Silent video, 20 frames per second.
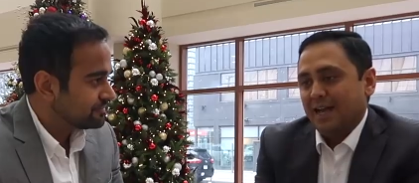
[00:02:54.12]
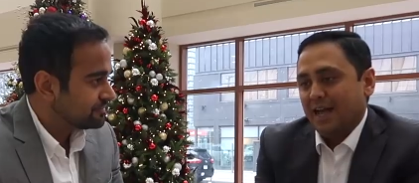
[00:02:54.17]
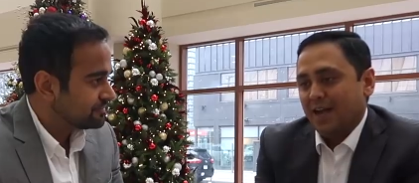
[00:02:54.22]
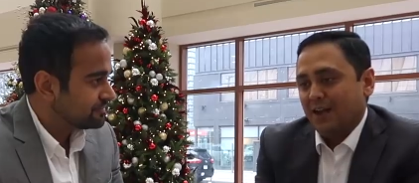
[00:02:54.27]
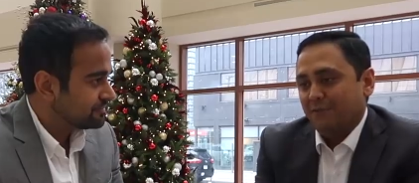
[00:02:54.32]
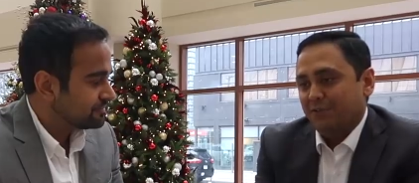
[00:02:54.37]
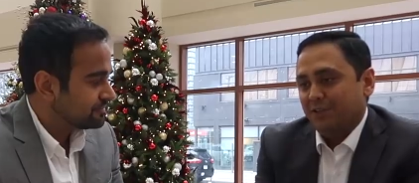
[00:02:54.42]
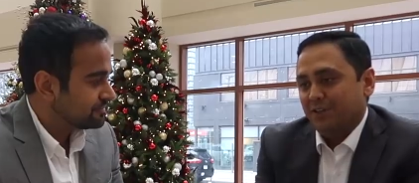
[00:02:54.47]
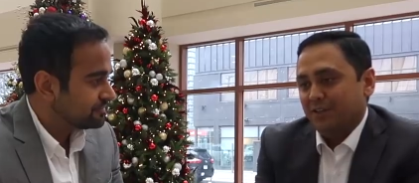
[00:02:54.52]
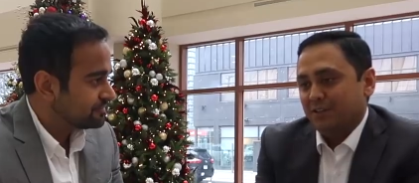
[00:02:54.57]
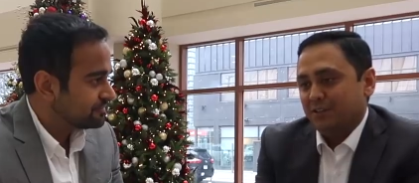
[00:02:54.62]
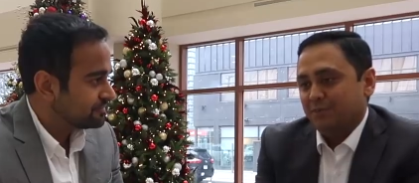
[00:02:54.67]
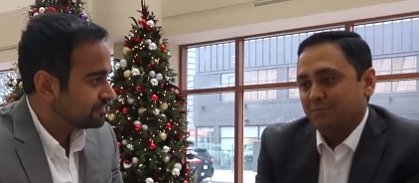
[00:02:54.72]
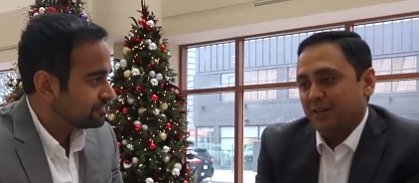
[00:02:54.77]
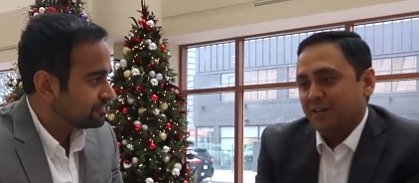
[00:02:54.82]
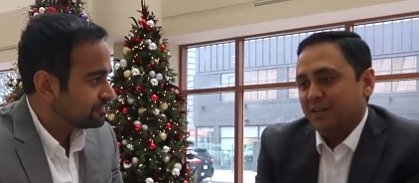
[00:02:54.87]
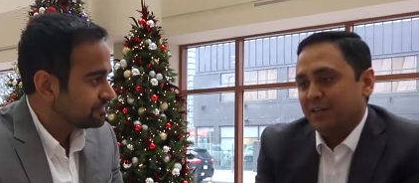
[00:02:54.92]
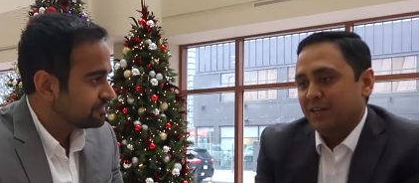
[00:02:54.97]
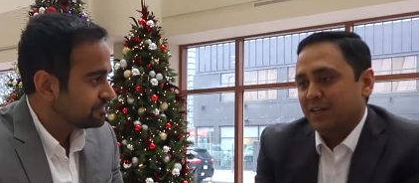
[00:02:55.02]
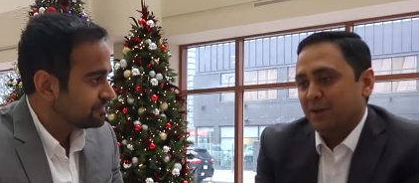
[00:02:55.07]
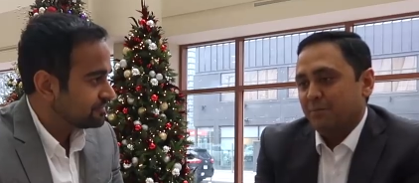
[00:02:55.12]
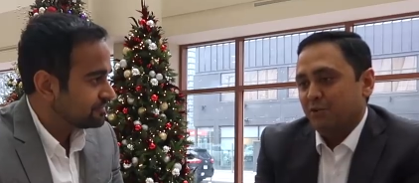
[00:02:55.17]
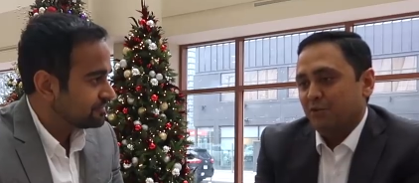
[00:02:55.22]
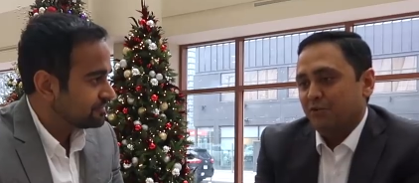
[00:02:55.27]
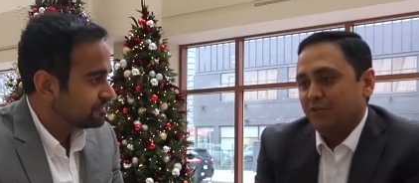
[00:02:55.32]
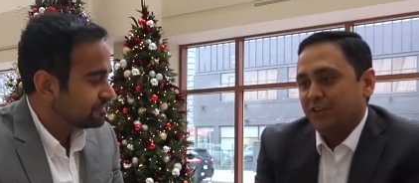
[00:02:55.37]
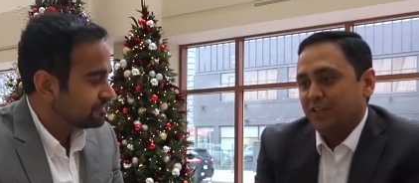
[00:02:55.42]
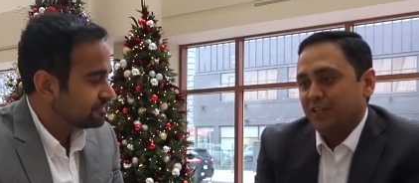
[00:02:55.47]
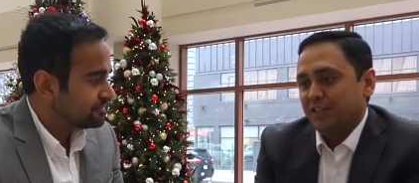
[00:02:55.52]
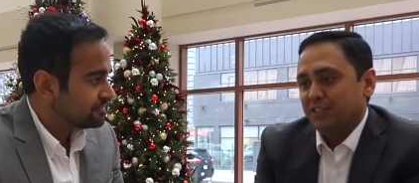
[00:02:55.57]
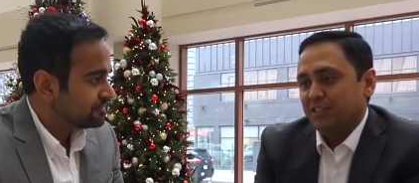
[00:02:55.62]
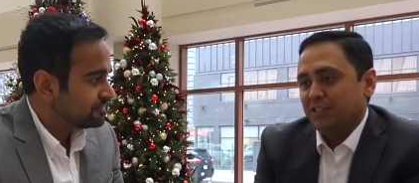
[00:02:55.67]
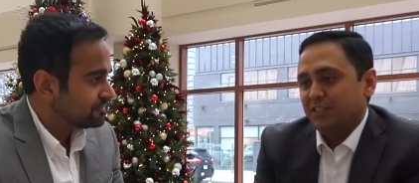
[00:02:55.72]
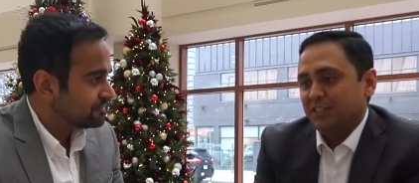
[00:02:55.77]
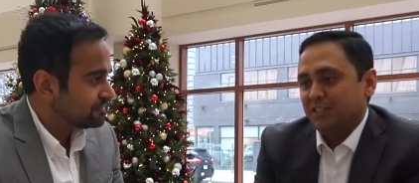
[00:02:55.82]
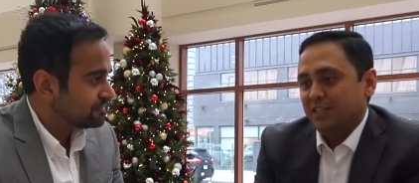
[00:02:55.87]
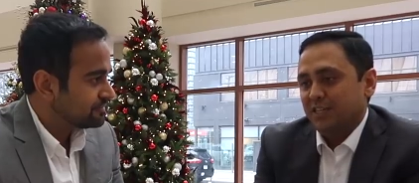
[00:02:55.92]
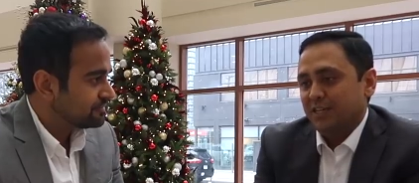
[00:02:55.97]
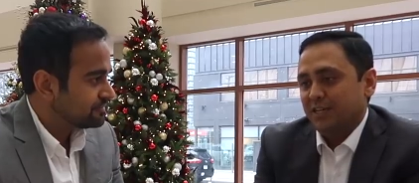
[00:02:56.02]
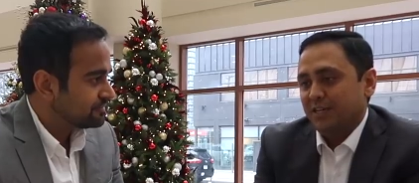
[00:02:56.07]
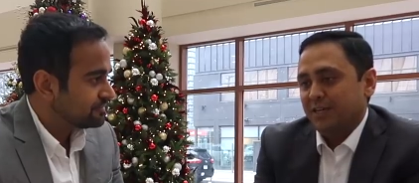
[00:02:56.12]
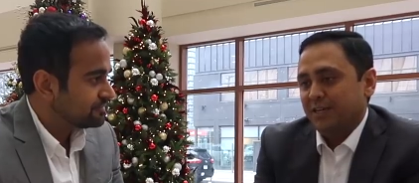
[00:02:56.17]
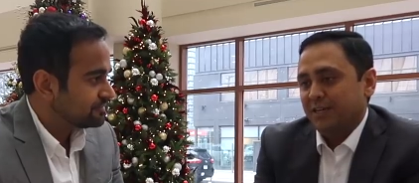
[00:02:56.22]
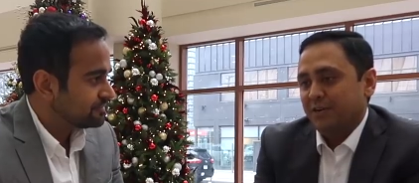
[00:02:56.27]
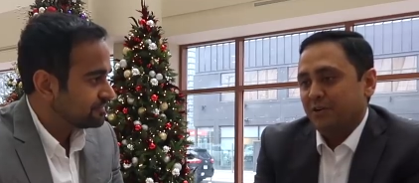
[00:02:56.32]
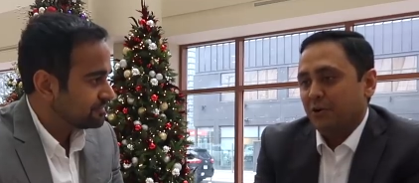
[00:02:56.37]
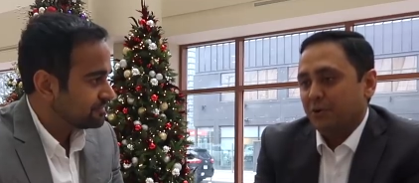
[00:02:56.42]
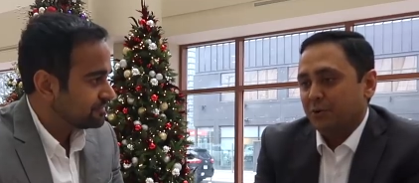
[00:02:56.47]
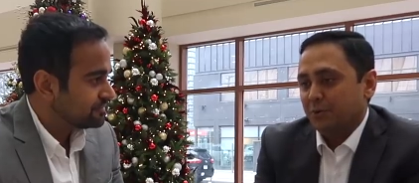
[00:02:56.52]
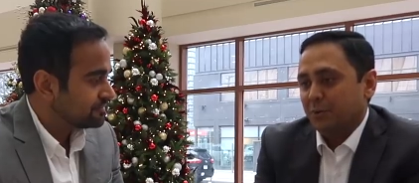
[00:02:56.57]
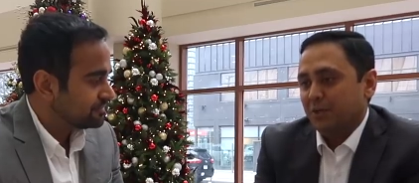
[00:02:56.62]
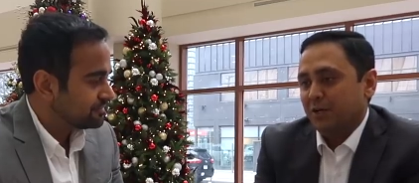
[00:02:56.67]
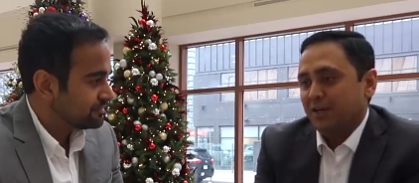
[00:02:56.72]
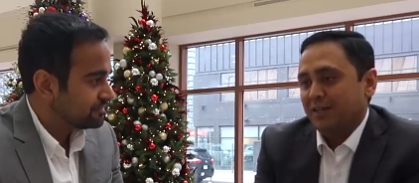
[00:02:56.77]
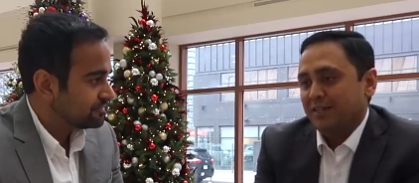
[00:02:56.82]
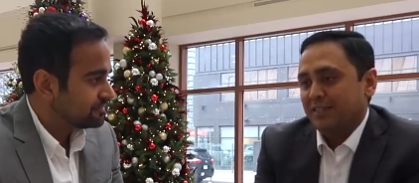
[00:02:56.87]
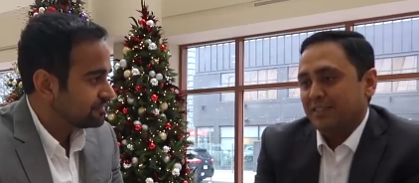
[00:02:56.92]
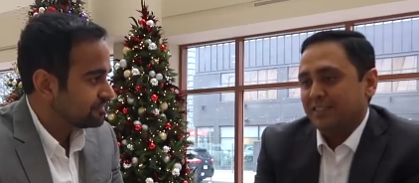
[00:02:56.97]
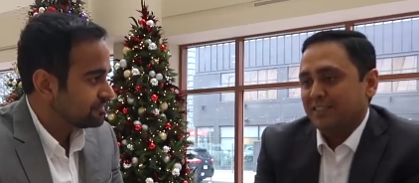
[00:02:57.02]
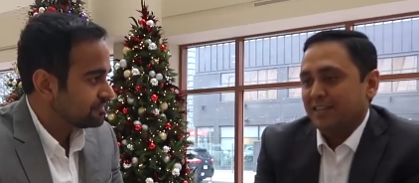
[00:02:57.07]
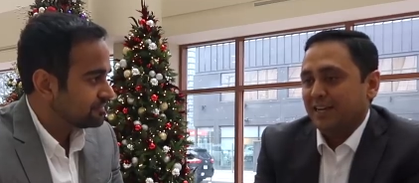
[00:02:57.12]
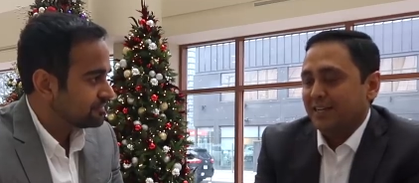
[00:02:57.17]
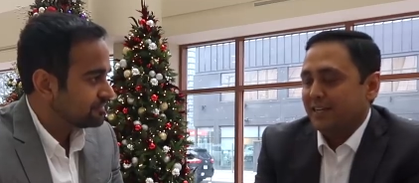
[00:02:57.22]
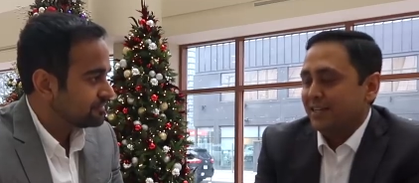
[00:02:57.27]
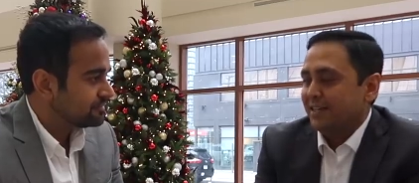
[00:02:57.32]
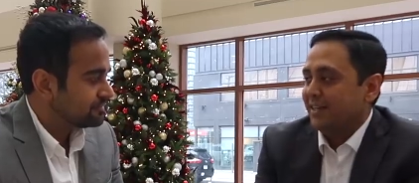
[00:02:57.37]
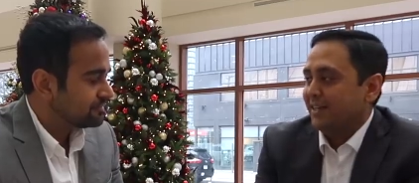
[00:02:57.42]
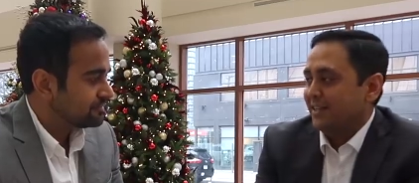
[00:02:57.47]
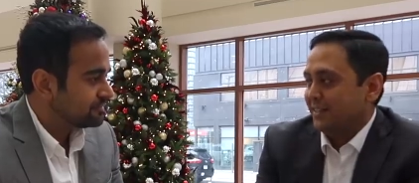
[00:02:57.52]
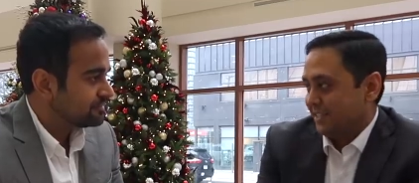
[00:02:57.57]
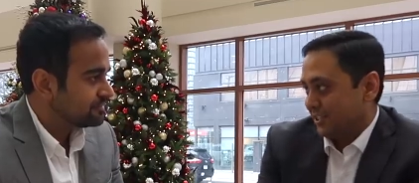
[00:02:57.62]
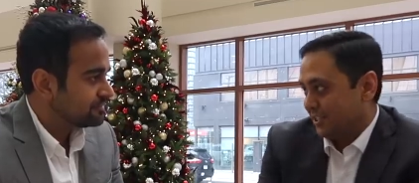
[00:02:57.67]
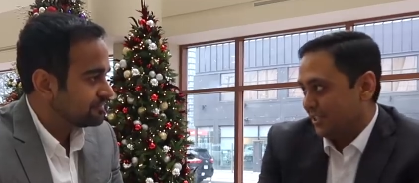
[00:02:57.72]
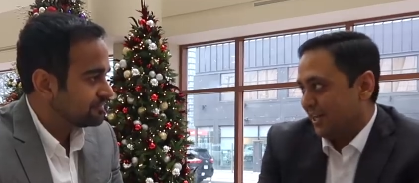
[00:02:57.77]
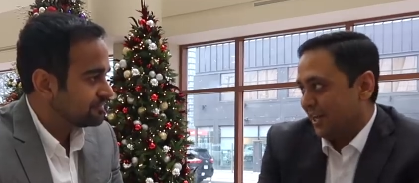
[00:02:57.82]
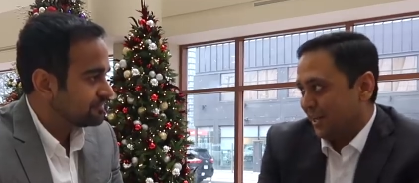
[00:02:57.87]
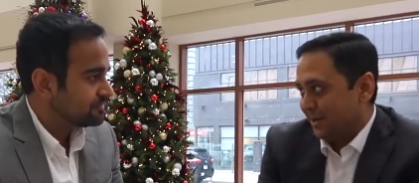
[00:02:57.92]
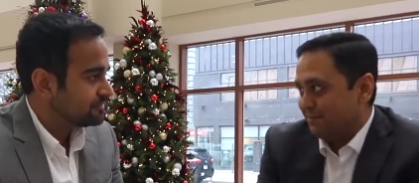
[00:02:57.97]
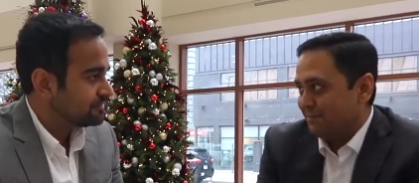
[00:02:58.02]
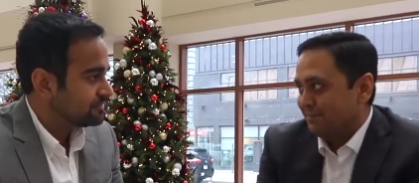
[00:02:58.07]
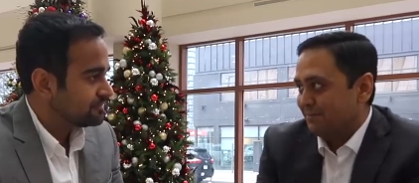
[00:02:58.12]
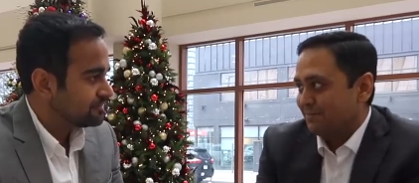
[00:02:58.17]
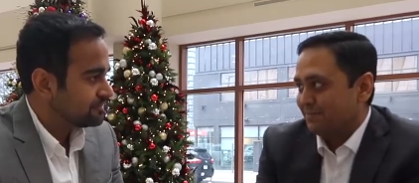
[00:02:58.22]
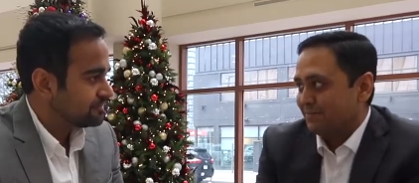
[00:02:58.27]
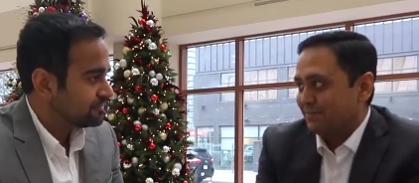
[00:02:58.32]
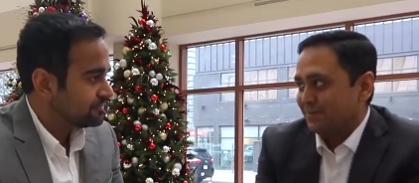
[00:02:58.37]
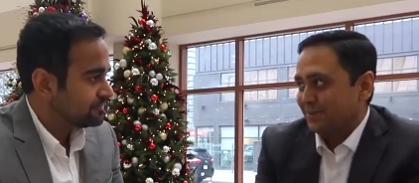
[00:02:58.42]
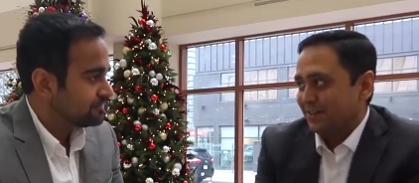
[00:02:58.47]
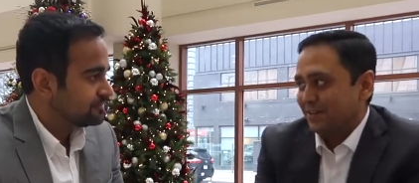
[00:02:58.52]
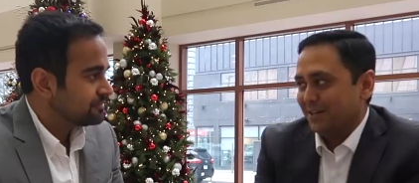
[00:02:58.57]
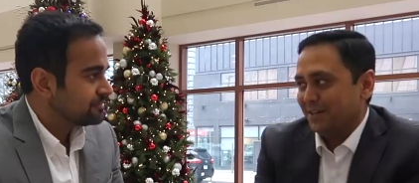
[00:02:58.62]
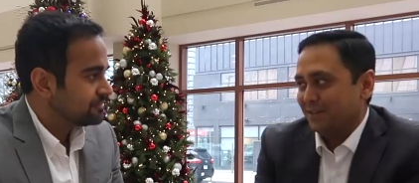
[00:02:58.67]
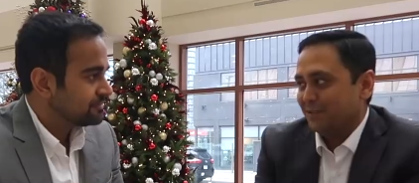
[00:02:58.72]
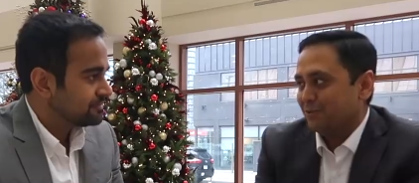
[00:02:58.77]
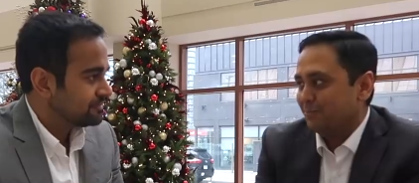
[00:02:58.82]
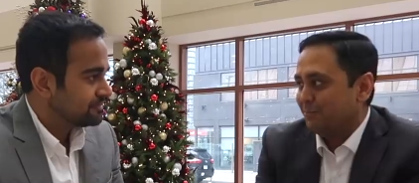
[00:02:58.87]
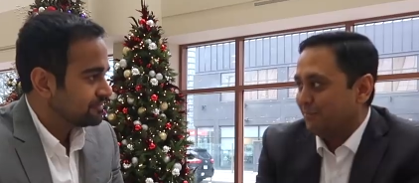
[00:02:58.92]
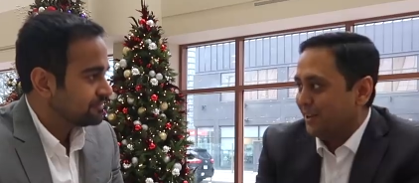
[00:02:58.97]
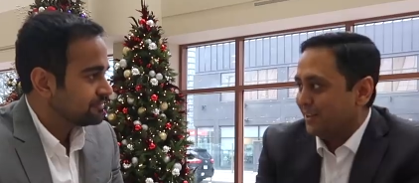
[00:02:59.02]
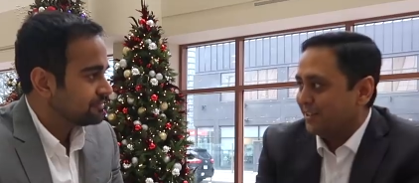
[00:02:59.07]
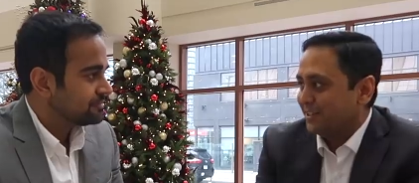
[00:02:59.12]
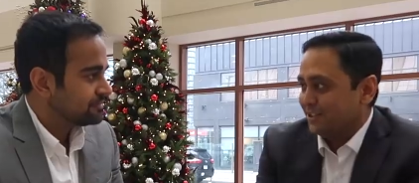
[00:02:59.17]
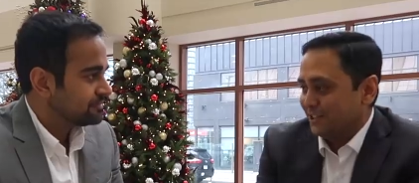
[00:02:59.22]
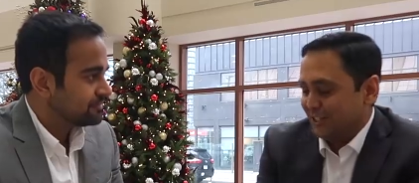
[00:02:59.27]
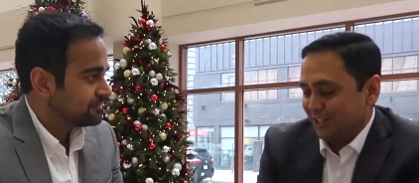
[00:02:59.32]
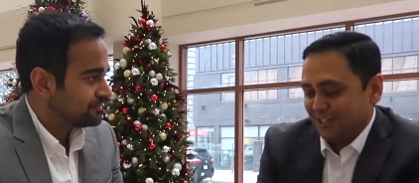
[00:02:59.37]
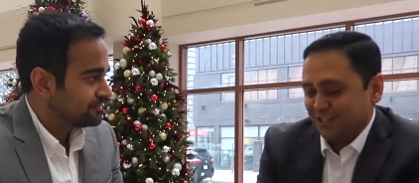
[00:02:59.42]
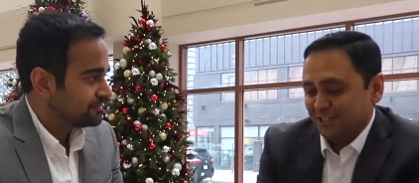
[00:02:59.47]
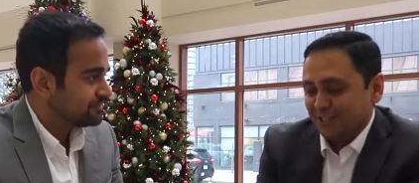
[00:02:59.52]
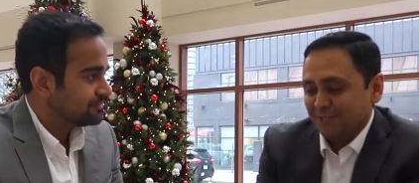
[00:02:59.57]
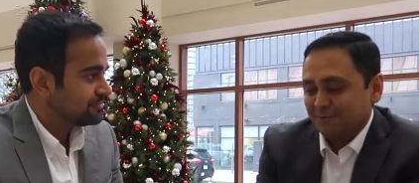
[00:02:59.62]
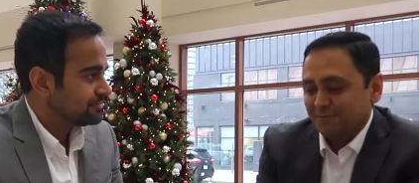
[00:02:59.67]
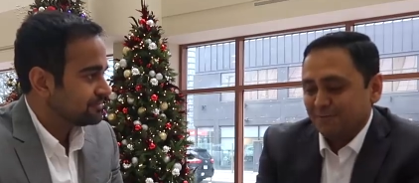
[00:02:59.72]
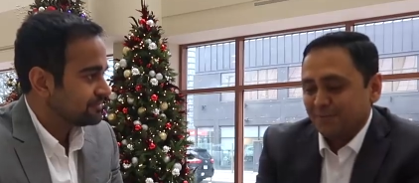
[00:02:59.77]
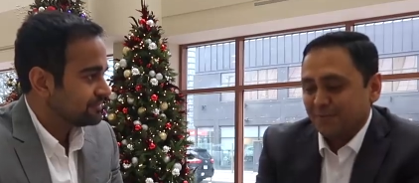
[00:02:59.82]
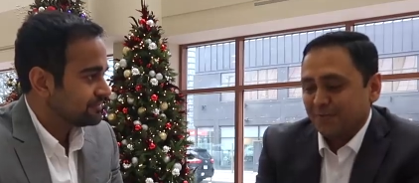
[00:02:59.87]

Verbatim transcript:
Speaker 1: After spending a couple of years in Ottawa, I decided that it's time to make the change,